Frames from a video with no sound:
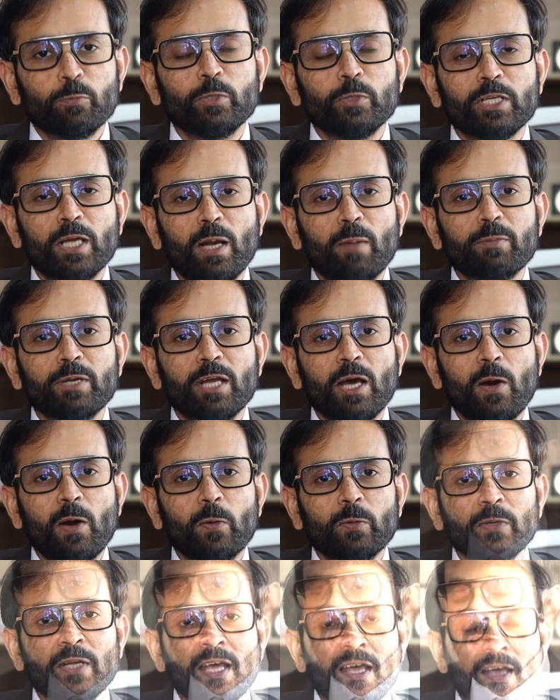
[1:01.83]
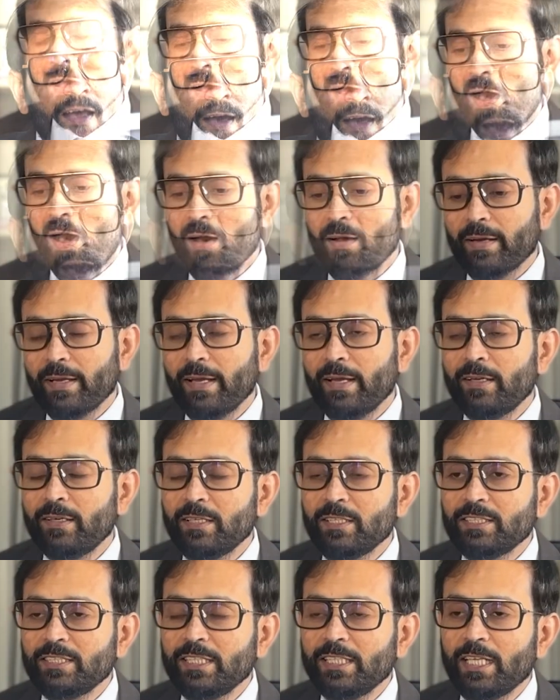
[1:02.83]
would come down. Our
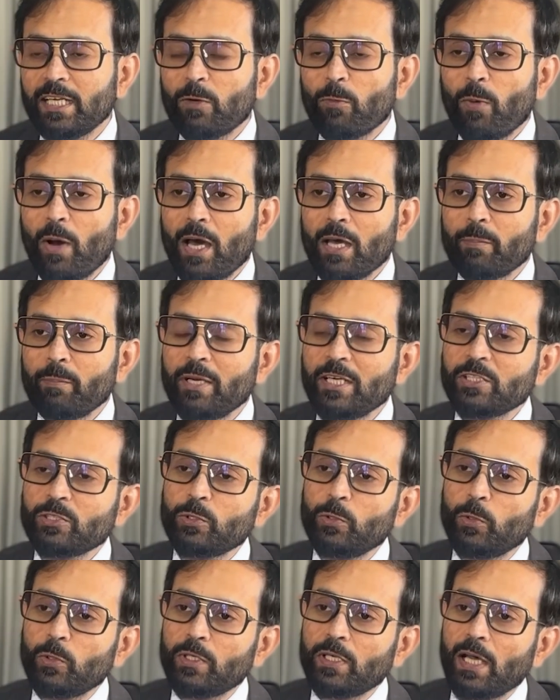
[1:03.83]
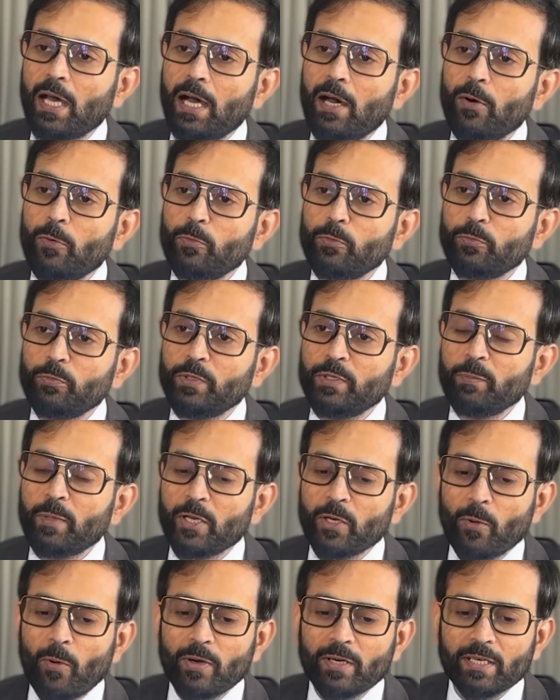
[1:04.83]
energy requirements go down. We may
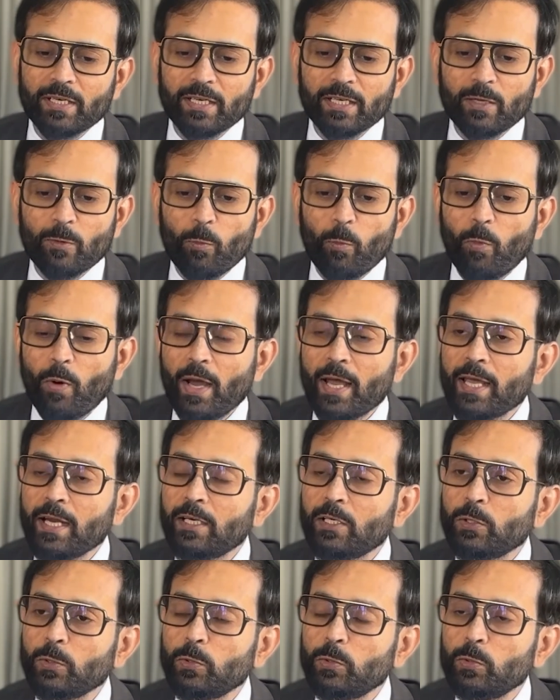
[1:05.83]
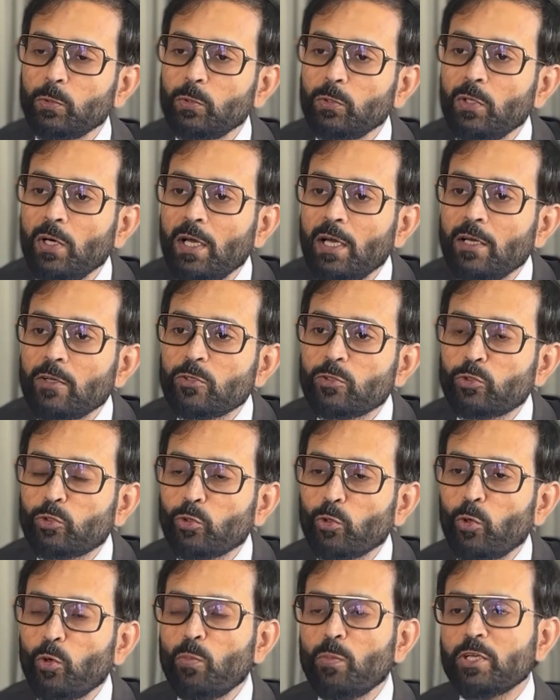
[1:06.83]
not require to do
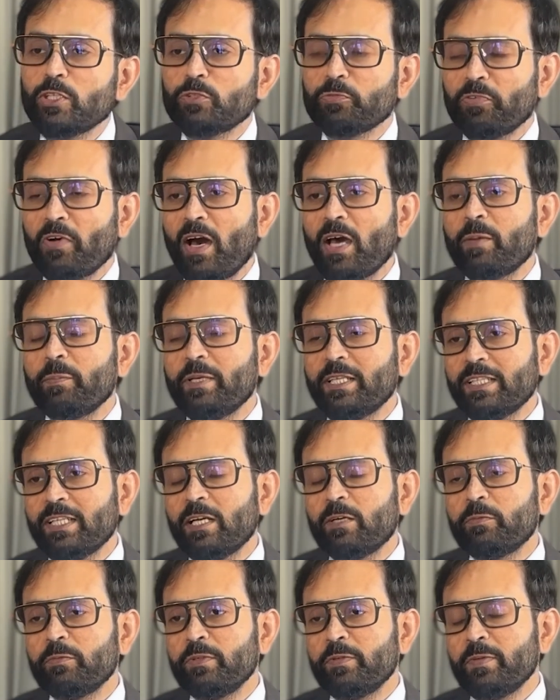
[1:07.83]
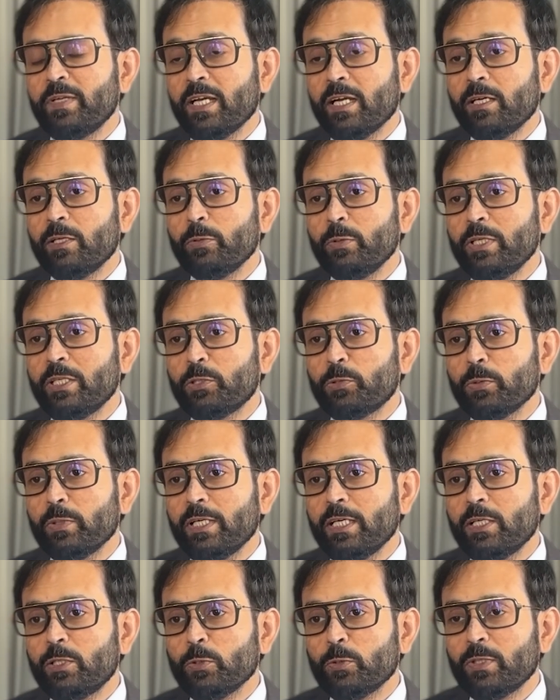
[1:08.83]
so much farming that we are doing
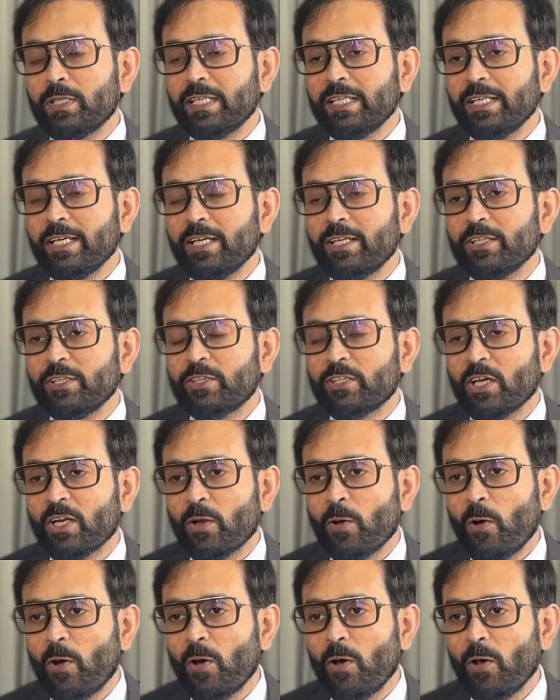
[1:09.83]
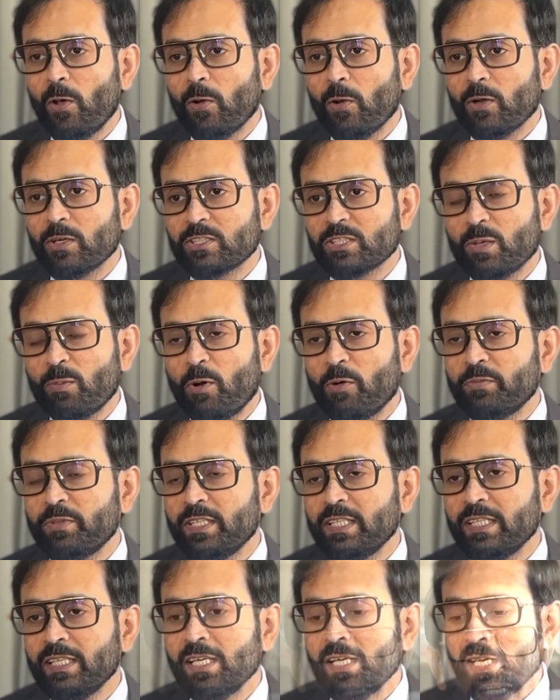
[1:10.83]
today to create ethanol or some
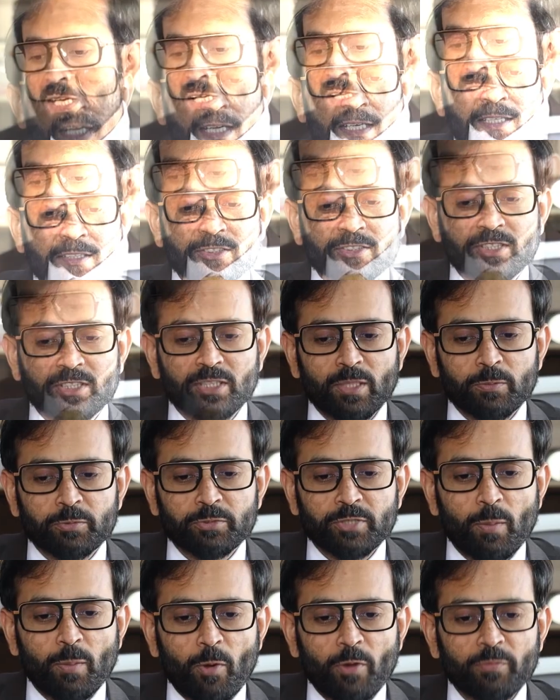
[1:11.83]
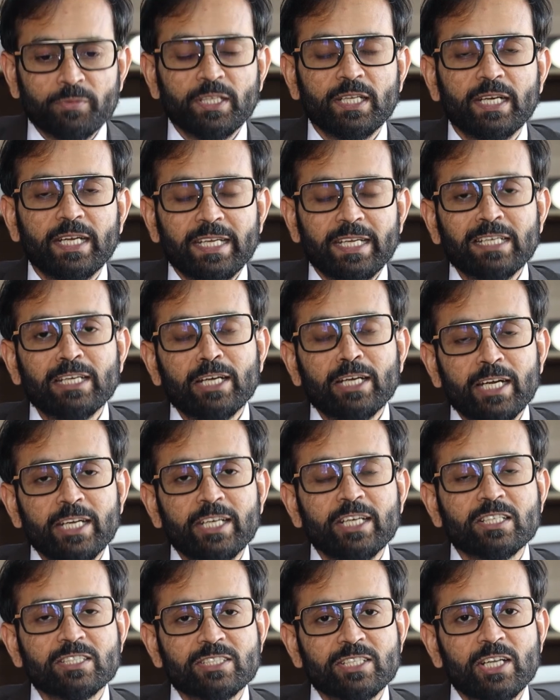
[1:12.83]
of the
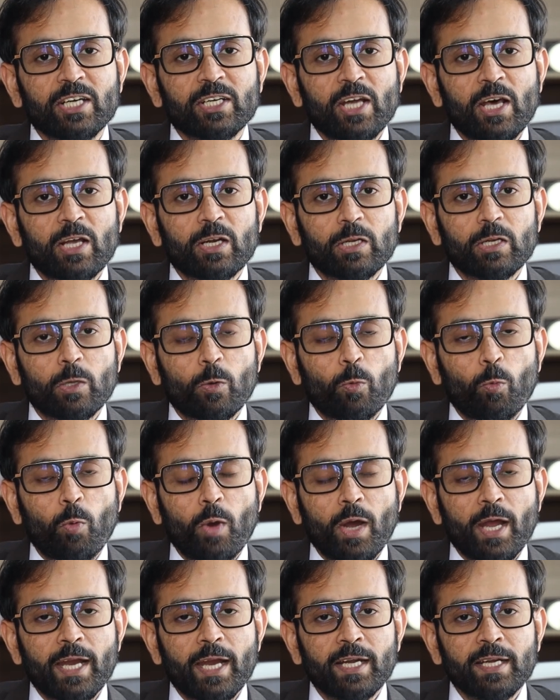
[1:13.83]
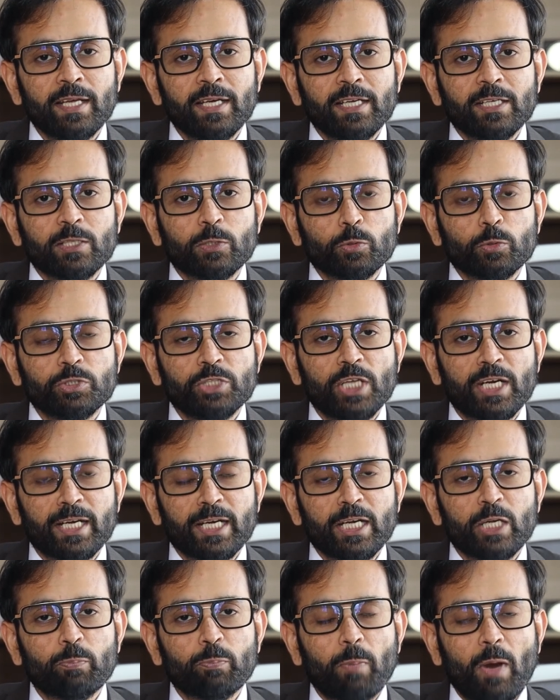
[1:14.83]
ingredients that are required to
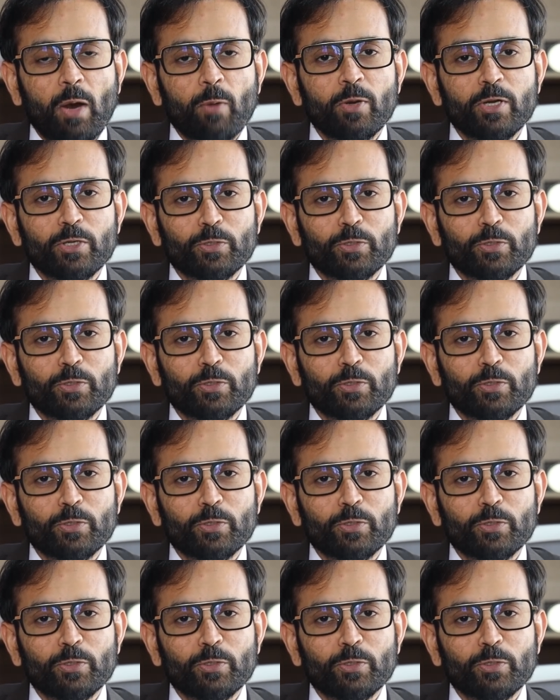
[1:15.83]
generate power